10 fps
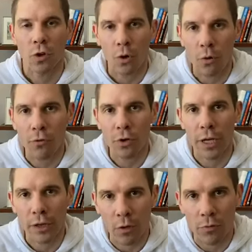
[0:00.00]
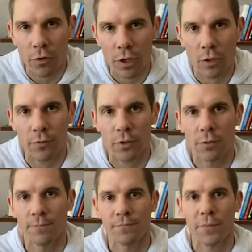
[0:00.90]
over and over and over
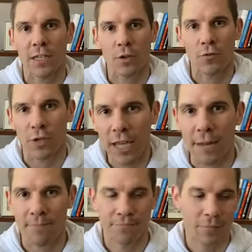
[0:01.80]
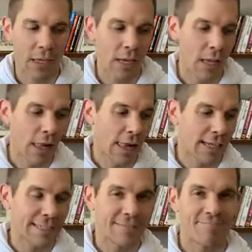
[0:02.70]
and over again.
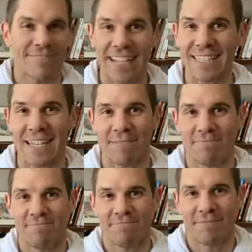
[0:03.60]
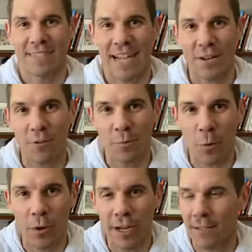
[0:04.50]
That's it. I know it's
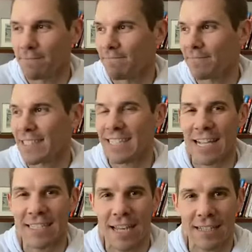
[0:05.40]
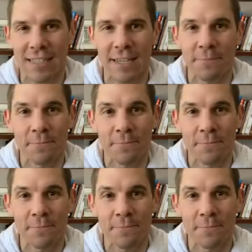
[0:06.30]
boring, it's not sexy,